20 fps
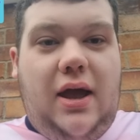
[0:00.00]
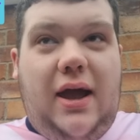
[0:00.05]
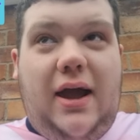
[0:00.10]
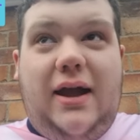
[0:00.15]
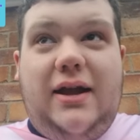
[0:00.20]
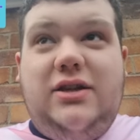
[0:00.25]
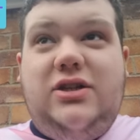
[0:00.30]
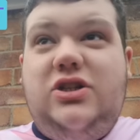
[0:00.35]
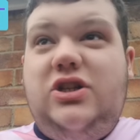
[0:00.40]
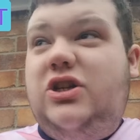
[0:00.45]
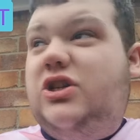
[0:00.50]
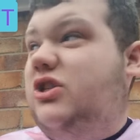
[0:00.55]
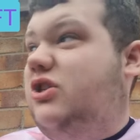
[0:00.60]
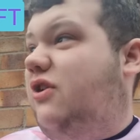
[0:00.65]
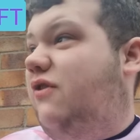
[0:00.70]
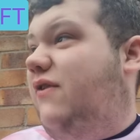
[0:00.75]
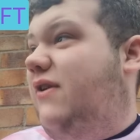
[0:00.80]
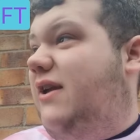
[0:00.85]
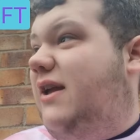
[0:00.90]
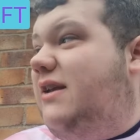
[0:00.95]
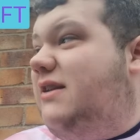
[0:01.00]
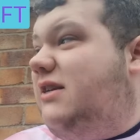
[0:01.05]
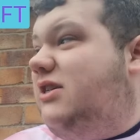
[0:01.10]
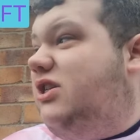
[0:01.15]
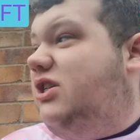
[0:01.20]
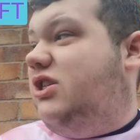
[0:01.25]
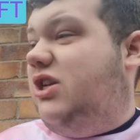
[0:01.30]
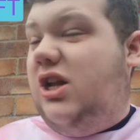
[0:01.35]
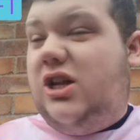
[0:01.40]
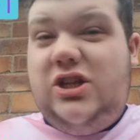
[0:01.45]
And just I think it's
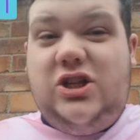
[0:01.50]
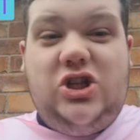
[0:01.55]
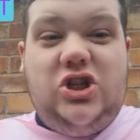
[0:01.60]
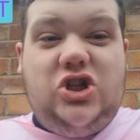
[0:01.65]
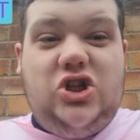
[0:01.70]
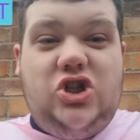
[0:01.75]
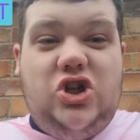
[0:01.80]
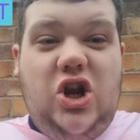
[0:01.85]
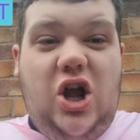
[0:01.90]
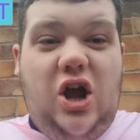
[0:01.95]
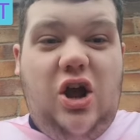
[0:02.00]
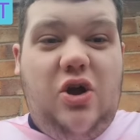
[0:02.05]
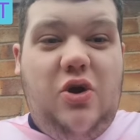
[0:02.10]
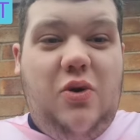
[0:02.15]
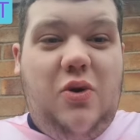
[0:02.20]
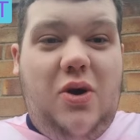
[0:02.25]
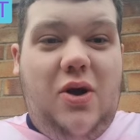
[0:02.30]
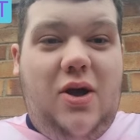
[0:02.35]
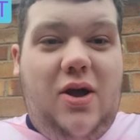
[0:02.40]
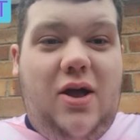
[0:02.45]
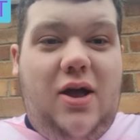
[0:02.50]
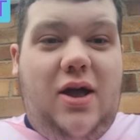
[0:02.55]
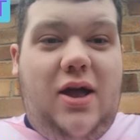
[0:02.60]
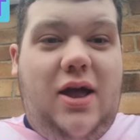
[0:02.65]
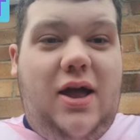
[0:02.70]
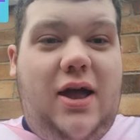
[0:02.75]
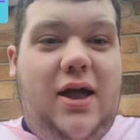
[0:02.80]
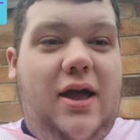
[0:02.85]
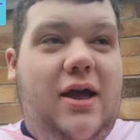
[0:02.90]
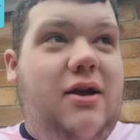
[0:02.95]
actually starting to snow
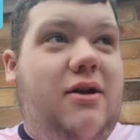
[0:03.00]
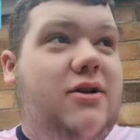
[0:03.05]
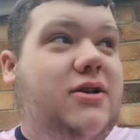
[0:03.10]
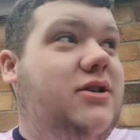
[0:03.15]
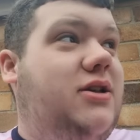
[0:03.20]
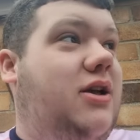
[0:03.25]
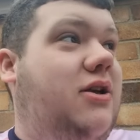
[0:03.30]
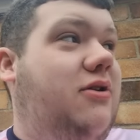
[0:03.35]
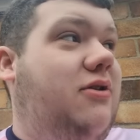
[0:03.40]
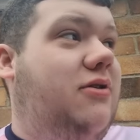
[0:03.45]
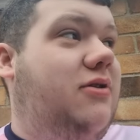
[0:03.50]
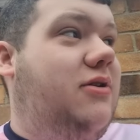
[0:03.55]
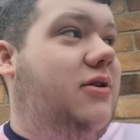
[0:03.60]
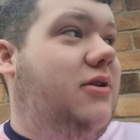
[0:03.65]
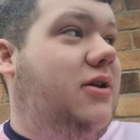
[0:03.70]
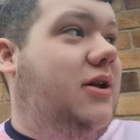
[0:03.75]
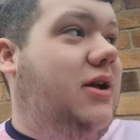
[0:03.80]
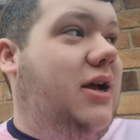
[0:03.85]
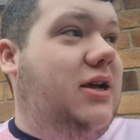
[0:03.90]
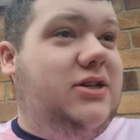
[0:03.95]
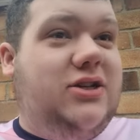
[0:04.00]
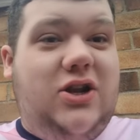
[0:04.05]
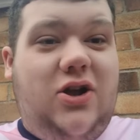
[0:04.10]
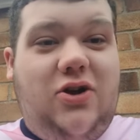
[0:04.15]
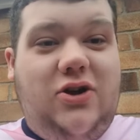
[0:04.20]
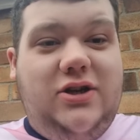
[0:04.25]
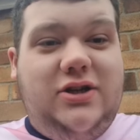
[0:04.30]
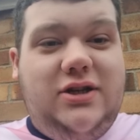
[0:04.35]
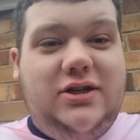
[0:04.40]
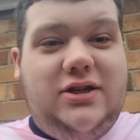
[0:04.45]
here, so that's
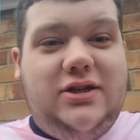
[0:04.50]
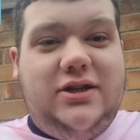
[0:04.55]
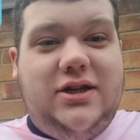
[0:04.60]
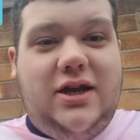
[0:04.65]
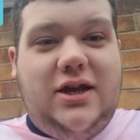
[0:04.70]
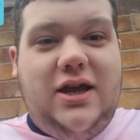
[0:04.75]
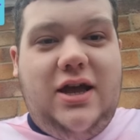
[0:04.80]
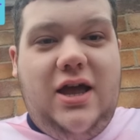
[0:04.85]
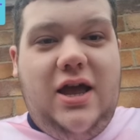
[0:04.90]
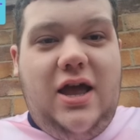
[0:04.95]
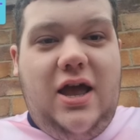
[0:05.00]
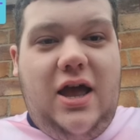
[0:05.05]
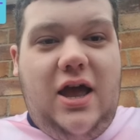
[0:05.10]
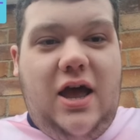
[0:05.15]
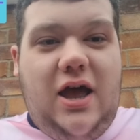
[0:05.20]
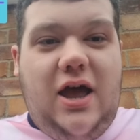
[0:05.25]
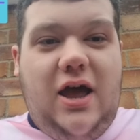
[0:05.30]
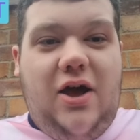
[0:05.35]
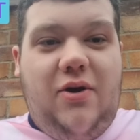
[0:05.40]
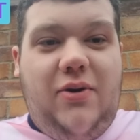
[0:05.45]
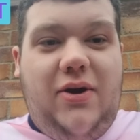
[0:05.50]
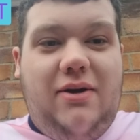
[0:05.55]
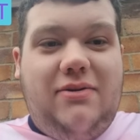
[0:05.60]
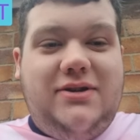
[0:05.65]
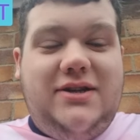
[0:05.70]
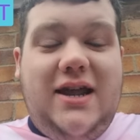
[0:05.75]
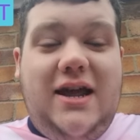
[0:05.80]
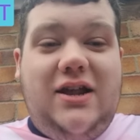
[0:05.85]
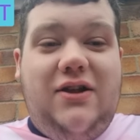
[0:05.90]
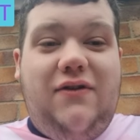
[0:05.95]
nice, isn't it? Uh, we've come
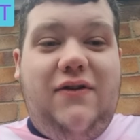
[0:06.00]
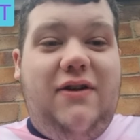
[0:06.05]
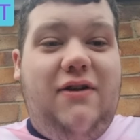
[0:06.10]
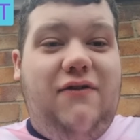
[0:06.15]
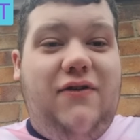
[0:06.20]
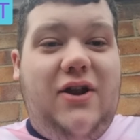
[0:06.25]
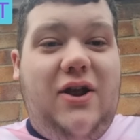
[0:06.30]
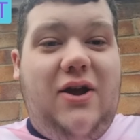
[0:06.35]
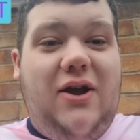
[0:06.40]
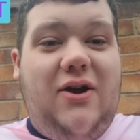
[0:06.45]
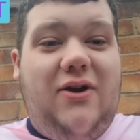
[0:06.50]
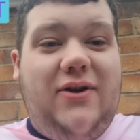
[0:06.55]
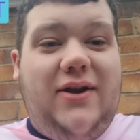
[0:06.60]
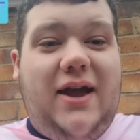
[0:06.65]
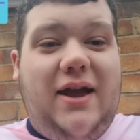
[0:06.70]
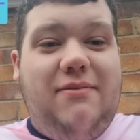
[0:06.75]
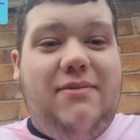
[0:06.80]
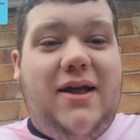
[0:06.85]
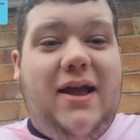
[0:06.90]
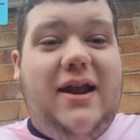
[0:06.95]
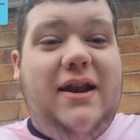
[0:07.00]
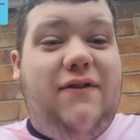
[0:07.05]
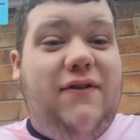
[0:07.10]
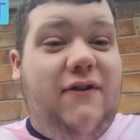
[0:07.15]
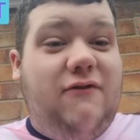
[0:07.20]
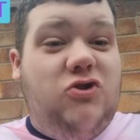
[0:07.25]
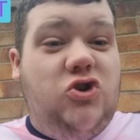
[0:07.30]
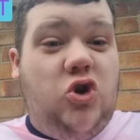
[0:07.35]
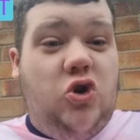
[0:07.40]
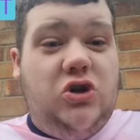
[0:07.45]
to the end of another video here on Game Day, and if
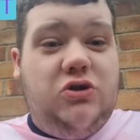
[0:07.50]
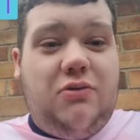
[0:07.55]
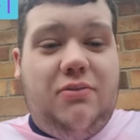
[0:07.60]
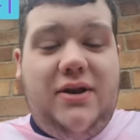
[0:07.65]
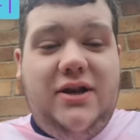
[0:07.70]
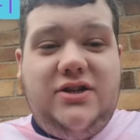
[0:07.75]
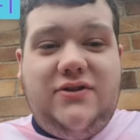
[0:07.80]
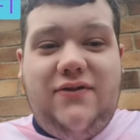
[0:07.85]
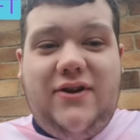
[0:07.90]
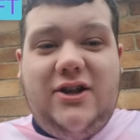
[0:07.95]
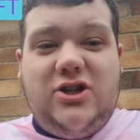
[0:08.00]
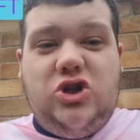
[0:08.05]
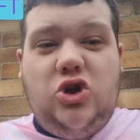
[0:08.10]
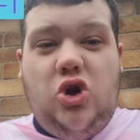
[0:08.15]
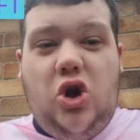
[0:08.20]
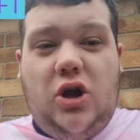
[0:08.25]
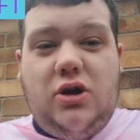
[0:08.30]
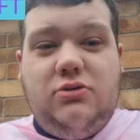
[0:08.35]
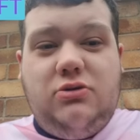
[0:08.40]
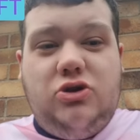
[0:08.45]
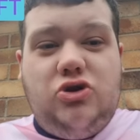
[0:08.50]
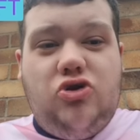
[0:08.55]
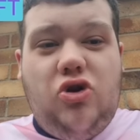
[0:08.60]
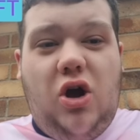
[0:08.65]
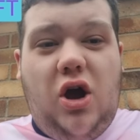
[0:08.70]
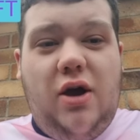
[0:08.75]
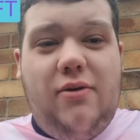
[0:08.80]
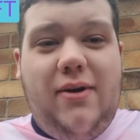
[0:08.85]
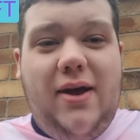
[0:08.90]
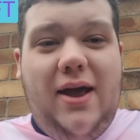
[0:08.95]
you enjoyed this one, please don't forget to like and
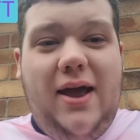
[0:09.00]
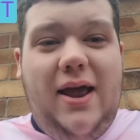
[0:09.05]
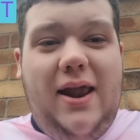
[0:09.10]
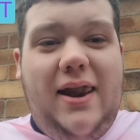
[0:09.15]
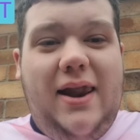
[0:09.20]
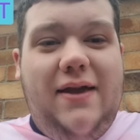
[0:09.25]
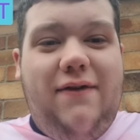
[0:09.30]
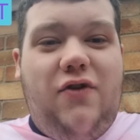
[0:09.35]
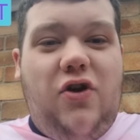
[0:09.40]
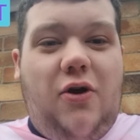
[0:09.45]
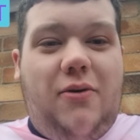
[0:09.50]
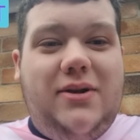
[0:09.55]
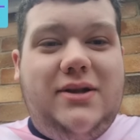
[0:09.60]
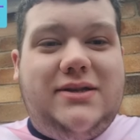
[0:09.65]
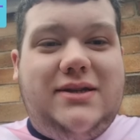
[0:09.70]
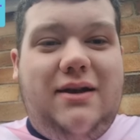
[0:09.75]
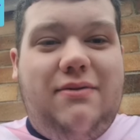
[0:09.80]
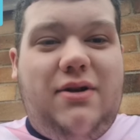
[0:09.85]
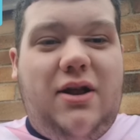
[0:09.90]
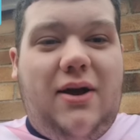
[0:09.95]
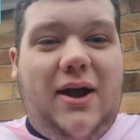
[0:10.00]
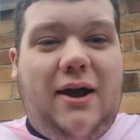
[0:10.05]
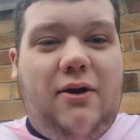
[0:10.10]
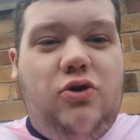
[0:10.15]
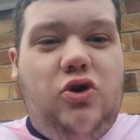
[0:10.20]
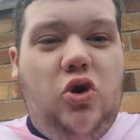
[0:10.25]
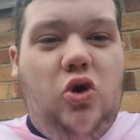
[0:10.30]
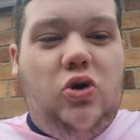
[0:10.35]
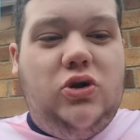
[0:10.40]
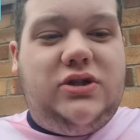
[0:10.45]
subscribe, leave comments, let me know how
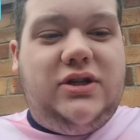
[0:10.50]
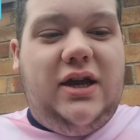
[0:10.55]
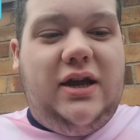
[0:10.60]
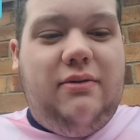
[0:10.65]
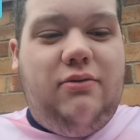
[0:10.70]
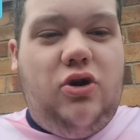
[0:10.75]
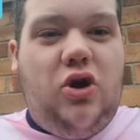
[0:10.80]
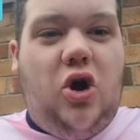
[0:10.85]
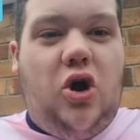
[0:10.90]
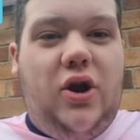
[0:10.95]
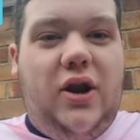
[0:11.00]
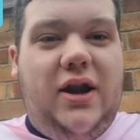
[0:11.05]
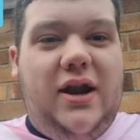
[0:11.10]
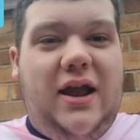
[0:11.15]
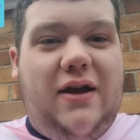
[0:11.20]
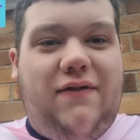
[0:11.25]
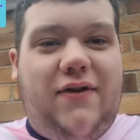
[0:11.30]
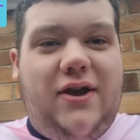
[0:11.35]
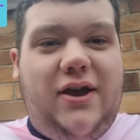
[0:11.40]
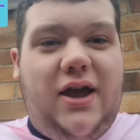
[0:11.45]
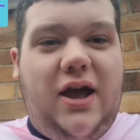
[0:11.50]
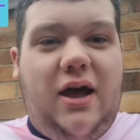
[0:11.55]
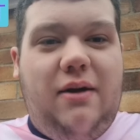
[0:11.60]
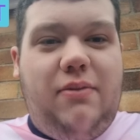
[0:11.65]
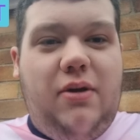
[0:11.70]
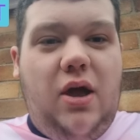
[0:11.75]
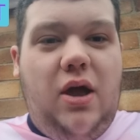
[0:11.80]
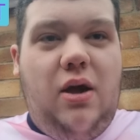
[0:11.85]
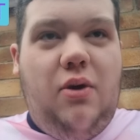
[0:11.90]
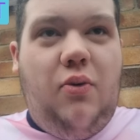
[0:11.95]
your team got on in the FA Cup.